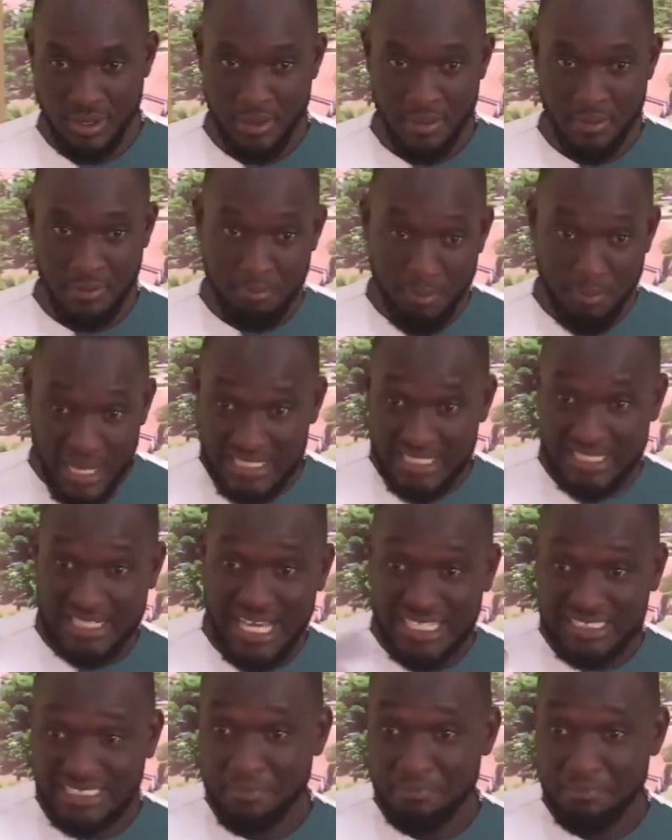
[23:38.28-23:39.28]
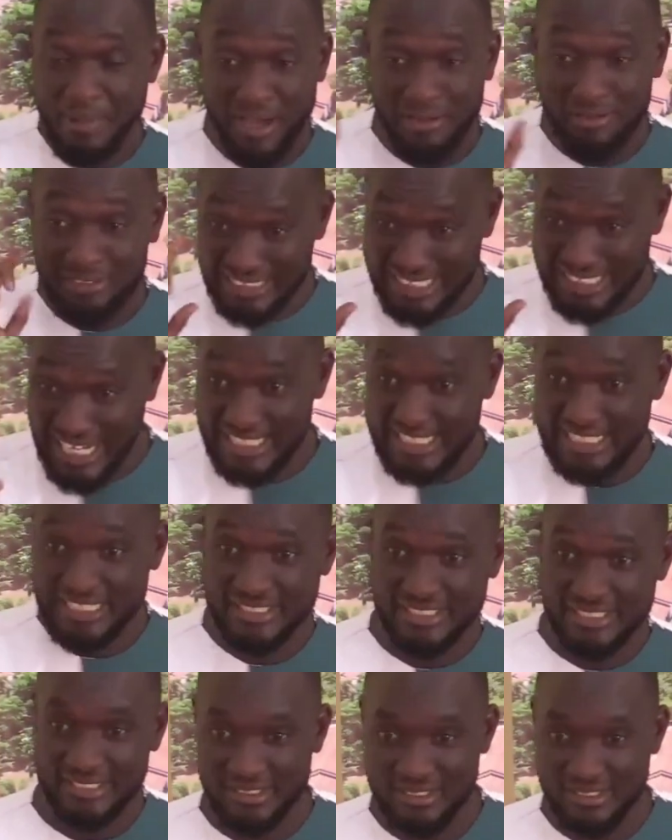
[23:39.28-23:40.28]
Maintenant, je parle
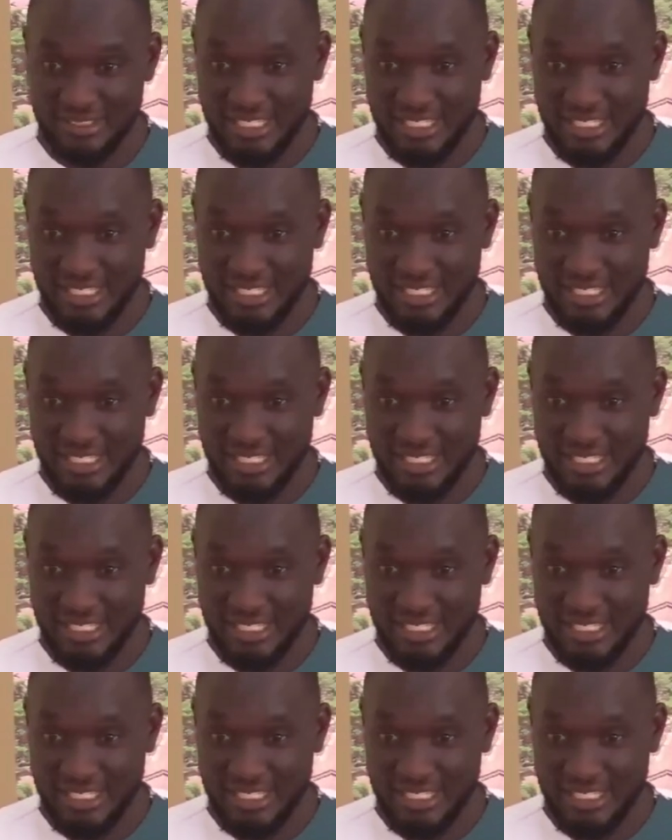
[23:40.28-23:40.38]
Chinese.